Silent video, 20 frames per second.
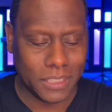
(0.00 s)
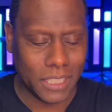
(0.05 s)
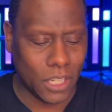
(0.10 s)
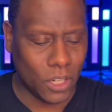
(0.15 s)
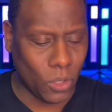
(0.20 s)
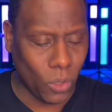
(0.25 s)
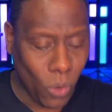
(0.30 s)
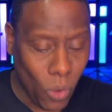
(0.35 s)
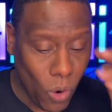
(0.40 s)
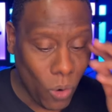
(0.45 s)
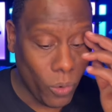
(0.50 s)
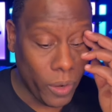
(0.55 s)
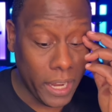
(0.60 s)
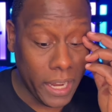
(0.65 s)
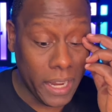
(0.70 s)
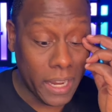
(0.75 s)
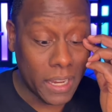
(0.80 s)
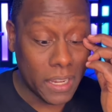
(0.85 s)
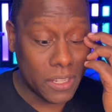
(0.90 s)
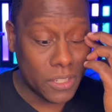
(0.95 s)

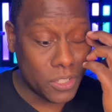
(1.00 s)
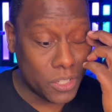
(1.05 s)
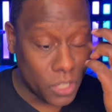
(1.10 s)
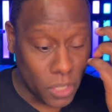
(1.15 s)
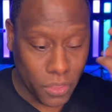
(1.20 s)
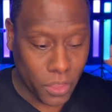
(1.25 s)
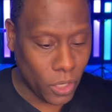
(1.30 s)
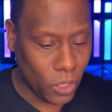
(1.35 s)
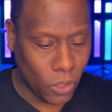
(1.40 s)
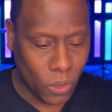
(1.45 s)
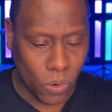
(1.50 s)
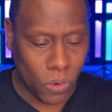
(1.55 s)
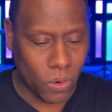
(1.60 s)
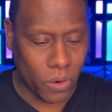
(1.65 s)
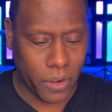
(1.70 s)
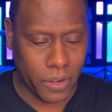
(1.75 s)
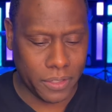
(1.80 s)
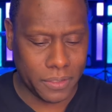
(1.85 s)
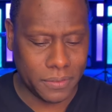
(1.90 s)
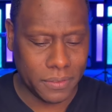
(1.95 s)
Glory to the
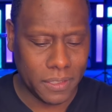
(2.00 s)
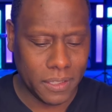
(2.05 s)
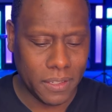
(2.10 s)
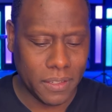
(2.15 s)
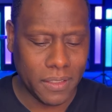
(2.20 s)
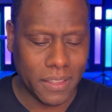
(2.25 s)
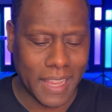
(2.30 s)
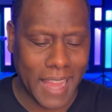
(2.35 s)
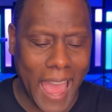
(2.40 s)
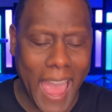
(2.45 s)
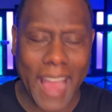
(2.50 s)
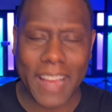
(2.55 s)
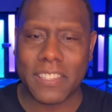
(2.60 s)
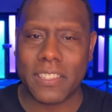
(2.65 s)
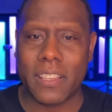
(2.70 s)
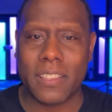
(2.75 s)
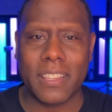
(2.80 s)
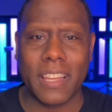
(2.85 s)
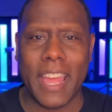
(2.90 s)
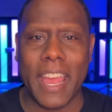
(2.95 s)
Lord. The axe
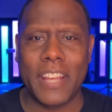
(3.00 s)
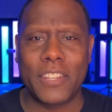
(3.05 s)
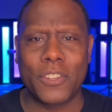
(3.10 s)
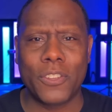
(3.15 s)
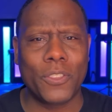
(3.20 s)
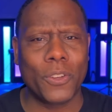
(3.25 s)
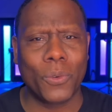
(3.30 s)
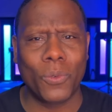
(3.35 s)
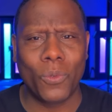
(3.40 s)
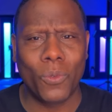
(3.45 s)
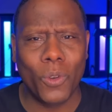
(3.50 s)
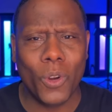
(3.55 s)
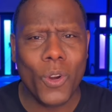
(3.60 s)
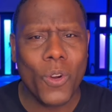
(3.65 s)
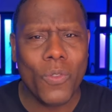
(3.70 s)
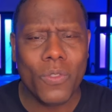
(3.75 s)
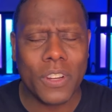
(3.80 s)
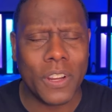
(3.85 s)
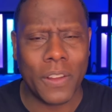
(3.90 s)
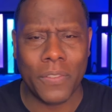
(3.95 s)
is laid to the
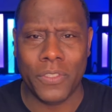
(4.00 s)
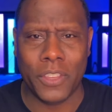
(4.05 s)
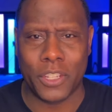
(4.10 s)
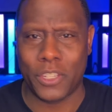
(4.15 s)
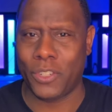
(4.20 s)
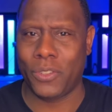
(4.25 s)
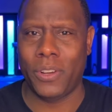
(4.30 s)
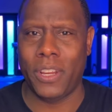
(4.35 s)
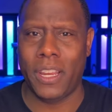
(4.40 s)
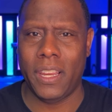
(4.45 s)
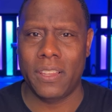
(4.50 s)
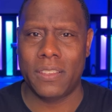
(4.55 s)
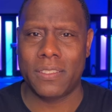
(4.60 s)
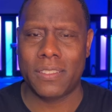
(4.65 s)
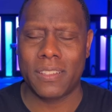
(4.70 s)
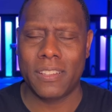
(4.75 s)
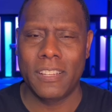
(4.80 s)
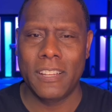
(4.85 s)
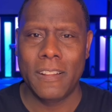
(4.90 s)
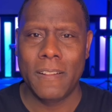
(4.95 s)
root of the
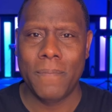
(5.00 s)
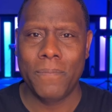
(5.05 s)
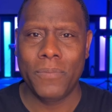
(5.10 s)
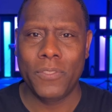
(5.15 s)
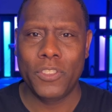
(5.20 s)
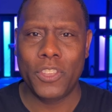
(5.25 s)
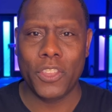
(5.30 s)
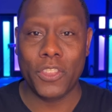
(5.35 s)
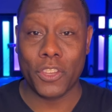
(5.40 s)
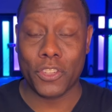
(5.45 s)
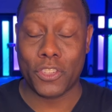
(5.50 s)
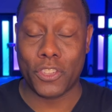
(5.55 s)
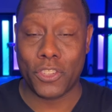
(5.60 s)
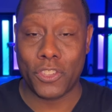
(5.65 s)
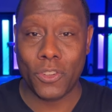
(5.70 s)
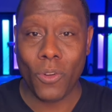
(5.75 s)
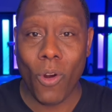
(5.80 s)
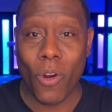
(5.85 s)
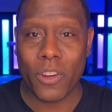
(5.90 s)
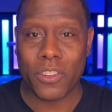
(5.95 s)
trees, to the
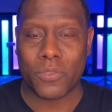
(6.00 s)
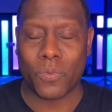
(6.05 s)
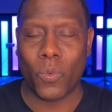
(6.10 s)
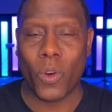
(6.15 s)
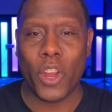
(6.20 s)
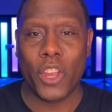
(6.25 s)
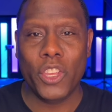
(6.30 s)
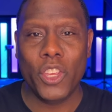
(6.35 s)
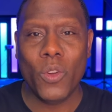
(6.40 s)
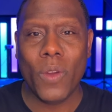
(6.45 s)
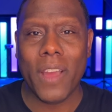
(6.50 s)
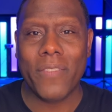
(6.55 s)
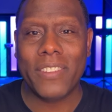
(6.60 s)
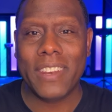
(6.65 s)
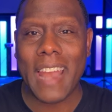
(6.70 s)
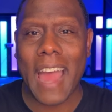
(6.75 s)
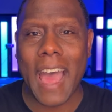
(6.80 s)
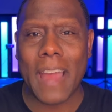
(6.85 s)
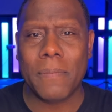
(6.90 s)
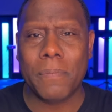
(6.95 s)
source where you have
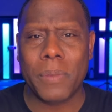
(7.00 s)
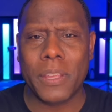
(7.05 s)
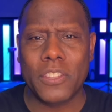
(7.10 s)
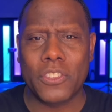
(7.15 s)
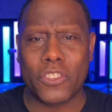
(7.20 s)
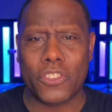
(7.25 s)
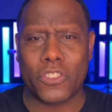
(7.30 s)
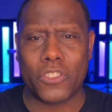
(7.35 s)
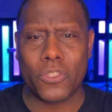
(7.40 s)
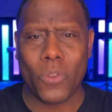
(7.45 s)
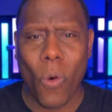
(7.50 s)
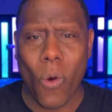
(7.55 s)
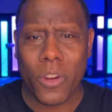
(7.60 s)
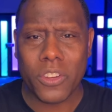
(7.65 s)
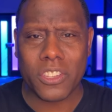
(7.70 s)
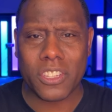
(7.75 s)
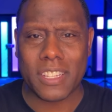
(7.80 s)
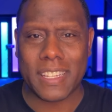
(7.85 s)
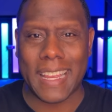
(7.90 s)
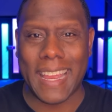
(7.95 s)
not been
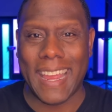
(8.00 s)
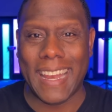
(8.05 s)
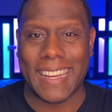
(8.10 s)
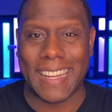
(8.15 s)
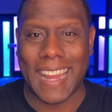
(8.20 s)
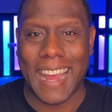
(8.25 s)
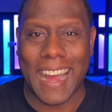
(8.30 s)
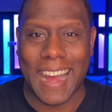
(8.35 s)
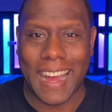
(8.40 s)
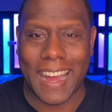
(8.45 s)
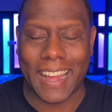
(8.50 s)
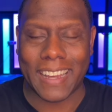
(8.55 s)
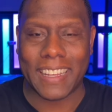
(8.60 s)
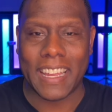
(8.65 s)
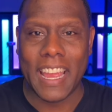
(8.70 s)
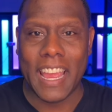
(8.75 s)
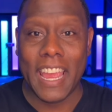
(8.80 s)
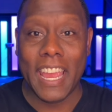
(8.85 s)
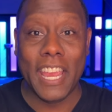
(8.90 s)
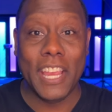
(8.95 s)
sourced in God.
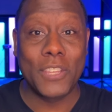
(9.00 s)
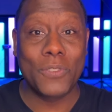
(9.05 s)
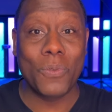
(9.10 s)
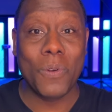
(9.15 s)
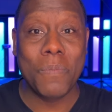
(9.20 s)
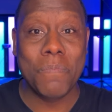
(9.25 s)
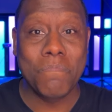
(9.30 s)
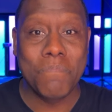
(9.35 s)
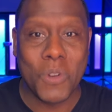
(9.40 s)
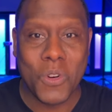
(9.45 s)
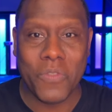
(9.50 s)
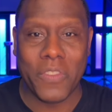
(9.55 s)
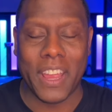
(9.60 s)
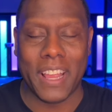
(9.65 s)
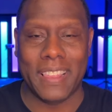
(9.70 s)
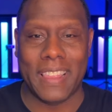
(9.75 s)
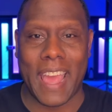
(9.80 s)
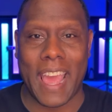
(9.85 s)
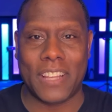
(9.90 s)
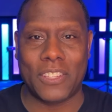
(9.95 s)
He's
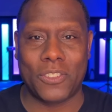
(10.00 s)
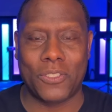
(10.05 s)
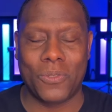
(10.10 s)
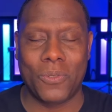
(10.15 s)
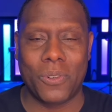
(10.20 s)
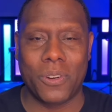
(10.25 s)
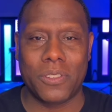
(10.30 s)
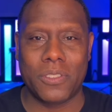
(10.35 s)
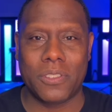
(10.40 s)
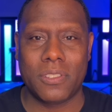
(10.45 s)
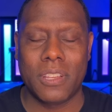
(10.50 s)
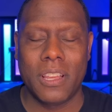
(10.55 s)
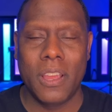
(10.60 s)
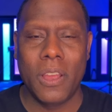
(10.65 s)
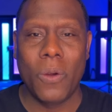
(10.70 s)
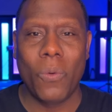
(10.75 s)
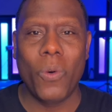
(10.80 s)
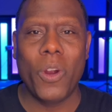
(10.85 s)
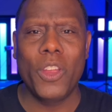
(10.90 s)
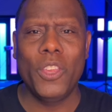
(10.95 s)
removing that source.
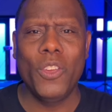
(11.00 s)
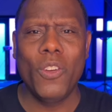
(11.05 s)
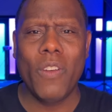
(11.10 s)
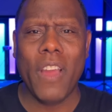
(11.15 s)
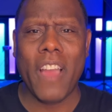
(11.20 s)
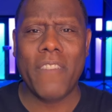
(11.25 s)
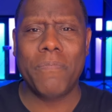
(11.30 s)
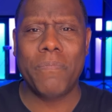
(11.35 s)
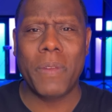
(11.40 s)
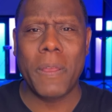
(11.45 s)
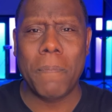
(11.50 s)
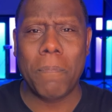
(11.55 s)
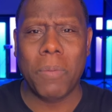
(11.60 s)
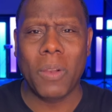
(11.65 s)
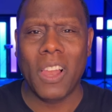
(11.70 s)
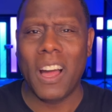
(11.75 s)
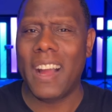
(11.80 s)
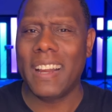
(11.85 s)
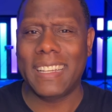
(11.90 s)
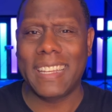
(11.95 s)
Where you have been
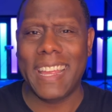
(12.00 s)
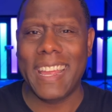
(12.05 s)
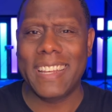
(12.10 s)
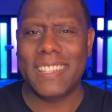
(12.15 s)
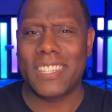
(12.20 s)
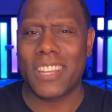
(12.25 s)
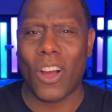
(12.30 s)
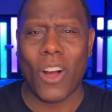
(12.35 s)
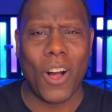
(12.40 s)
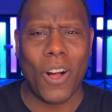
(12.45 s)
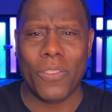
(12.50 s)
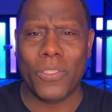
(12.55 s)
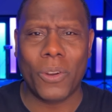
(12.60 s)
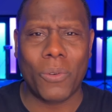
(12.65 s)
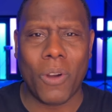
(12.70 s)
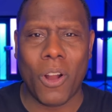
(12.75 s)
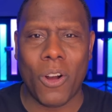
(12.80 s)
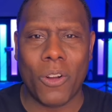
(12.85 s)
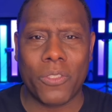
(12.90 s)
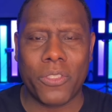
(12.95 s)
plugged into all the
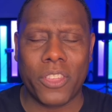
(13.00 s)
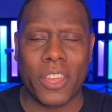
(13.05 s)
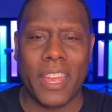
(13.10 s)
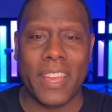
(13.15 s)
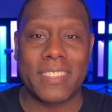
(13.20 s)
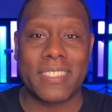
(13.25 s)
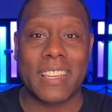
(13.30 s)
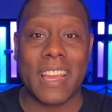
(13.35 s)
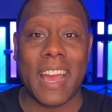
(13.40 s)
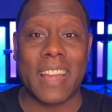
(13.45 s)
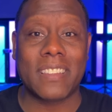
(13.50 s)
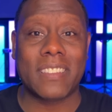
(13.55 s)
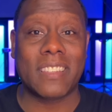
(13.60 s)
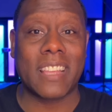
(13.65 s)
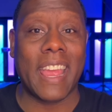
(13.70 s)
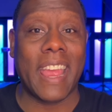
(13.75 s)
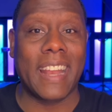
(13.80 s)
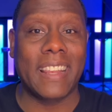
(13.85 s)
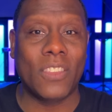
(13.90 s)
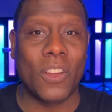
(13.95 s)
wrong things, God's
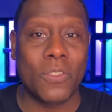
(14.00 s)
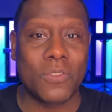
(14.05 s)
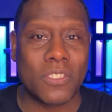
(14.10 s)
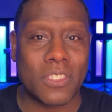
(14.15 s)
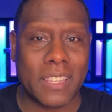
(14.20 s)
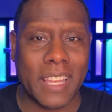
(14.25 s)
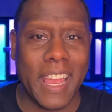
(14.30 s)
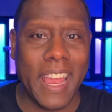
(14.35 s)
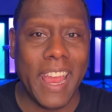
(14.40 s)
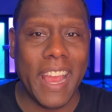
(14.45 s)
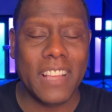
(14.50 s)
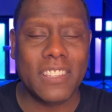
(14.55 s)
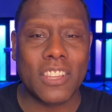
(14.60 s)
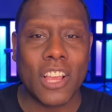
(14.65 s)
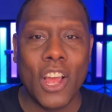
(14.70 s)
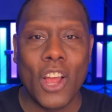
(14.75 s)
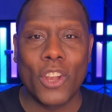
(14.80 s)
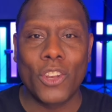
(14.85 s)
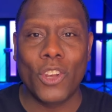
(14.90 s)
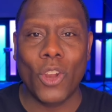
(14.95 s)
saying those things
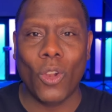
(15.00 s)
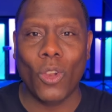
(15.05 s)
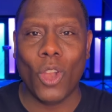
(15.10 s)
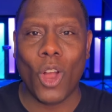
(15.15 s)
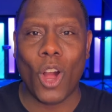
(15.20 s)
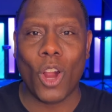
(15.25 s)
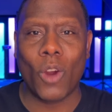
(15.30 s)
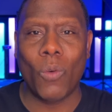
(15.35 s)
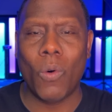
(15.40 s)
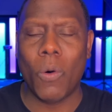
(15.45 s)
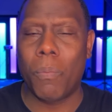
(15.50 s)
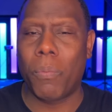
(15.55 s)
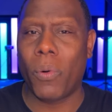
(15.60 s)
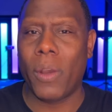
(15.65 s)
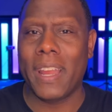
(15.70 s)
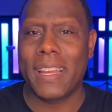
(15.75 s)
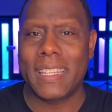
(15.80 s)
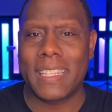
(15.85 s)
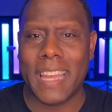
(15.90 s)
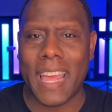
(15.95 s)
no longer will
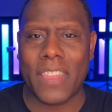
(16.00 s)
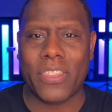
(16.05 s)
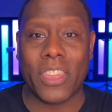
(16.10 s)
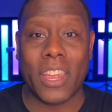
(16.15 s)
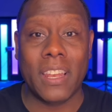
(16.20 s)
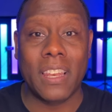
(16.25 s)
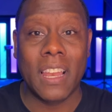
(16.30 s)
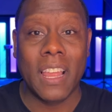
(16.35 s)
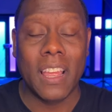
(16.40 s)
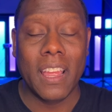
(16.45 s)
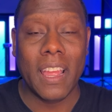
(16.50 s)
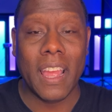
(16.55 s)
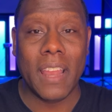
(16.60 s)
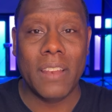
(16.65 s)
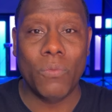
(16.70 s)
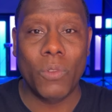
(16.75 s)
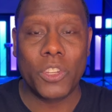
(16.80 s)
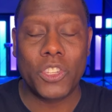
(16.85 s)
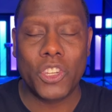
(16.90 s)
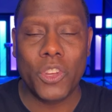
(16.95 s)
bring death and
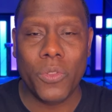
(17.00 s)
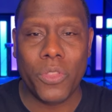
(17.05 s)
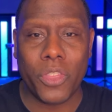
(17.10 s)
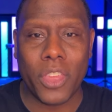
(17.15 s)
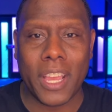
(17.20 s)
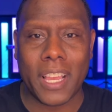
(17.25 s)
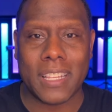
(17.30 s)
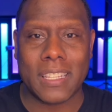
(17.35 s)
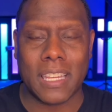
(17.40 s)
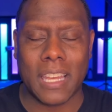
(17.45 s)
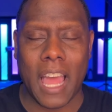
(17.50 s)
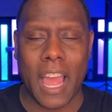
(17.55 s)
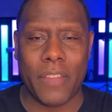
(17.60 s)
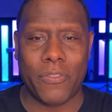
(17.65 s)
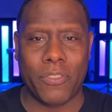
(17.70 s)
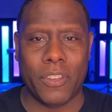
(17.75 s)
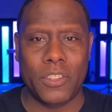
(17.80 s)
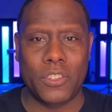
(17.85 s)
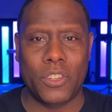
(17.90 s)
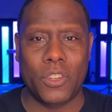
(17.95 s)
what you think is
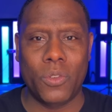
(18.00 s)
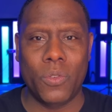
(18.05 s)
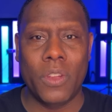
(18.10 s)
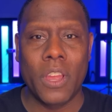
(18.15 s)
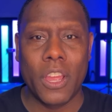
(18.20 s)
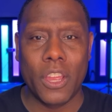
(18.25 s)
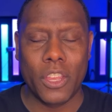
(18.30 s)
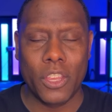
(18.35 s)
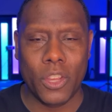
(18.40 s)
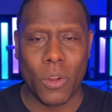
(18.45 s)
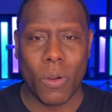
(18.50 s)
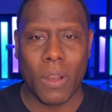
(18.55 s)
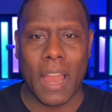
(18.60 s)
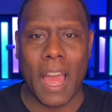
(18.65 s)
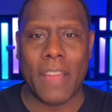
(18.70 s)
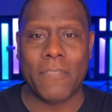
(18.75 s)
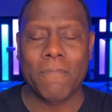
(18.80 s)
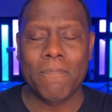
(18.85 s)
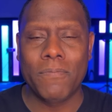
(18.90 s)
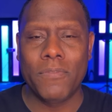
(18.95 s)
life into your
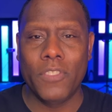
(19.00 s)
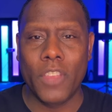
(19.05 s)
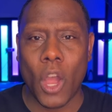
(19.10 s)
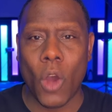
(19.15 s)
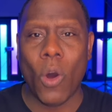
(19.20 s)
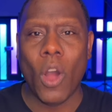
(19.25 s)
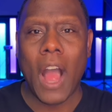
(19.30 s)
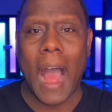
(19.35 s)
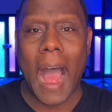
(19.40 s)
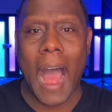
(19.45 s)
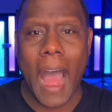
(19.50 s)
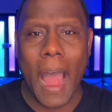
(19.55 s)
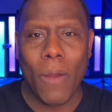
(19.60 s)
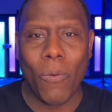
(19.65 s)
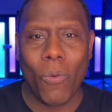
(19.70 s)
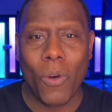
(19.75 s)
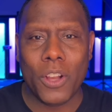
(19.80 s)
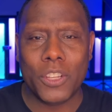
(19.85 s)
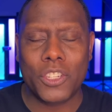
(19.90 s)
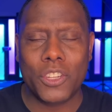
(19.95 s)
life. No, I
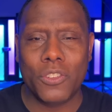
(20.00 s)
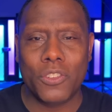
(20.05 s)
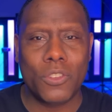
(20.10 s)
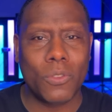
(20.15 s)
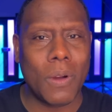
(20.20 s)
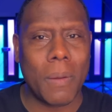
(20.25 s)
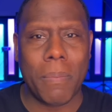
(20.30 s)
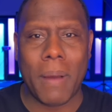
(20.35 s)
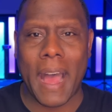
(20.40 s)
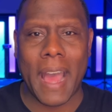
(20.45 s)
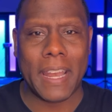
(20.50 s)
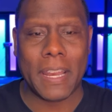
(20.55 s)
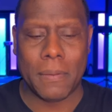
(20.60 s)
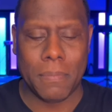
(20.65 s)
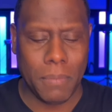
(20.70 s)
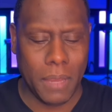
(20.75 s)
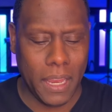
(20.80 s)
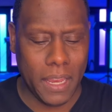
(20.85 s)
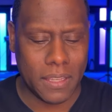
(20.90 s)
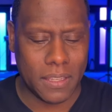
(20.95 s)
want you to abide
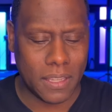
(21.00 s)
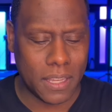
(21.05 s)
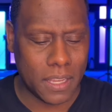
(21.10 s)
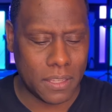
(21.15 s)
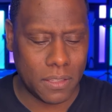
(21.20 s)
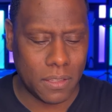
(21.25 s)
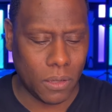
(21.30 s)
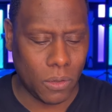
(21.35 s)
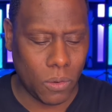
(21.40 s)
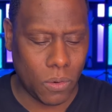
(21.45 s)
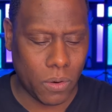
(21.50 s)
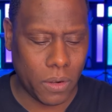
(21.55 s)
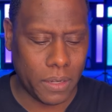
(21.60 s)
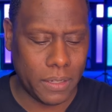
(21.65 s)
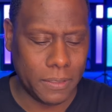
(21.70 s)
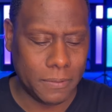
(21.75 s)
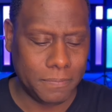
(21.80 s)
in me, says the Lord.